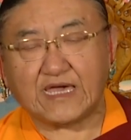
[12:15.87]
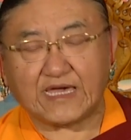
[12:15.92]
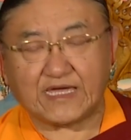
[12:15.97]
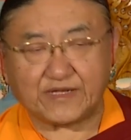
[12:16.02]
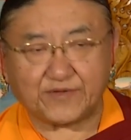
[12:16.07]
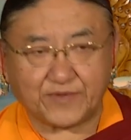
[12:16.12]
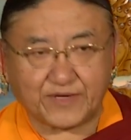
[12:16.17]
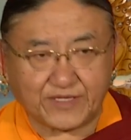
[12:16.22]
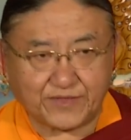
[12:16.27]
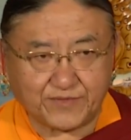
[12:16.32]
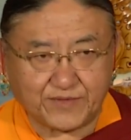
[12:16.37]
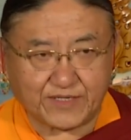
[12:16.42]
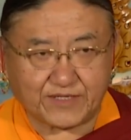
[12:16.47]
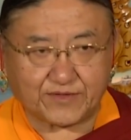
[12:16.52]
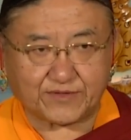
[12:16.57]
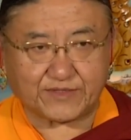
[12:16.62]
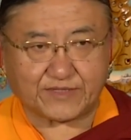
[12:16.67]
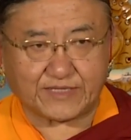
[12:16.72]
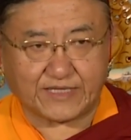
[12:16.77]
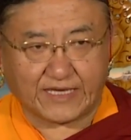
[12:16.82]
And when we
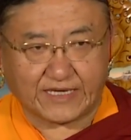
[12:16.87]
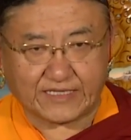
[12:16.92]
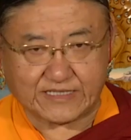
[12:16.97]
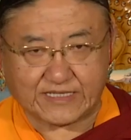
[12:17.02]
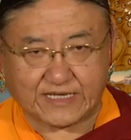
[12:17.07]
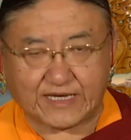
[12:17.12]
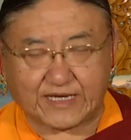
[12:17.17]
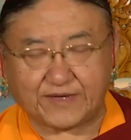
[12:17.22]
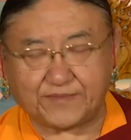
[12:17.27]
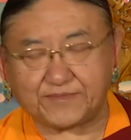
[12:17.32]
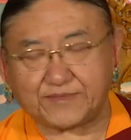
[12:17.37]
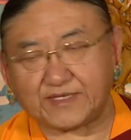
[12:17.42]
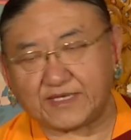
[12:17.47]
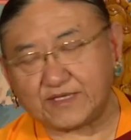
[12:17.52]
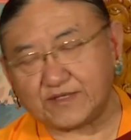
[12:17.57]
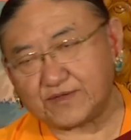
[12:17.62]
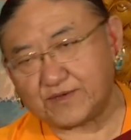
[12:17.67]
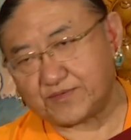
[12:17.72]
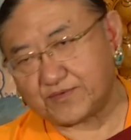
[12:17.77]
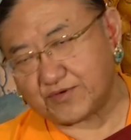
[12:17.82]
could next life,
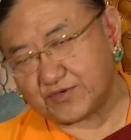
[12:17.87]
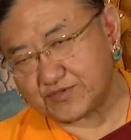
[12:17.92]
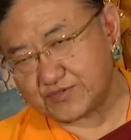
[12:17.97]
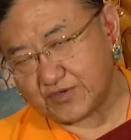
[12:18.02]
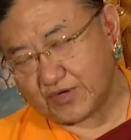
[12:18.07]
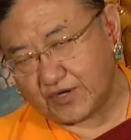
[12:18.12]
then of course,